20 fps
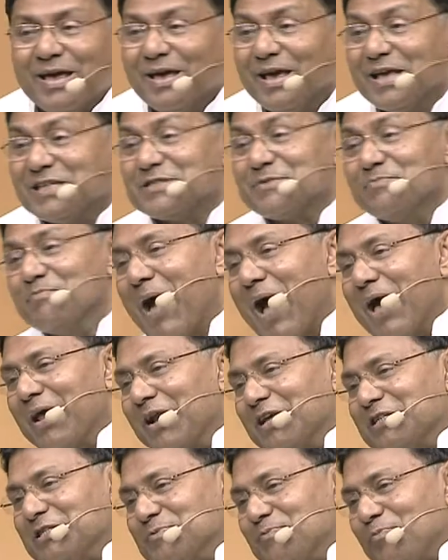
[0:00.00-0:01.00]
Is
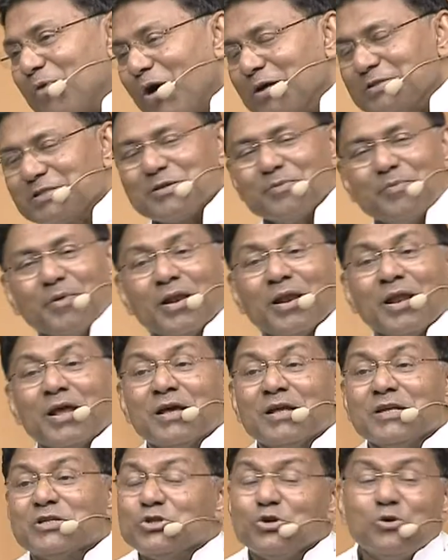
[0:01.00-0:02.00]
marriage possible?
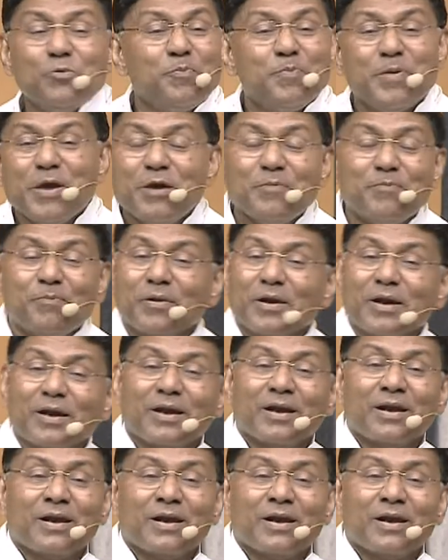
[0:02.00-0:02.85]
Two people,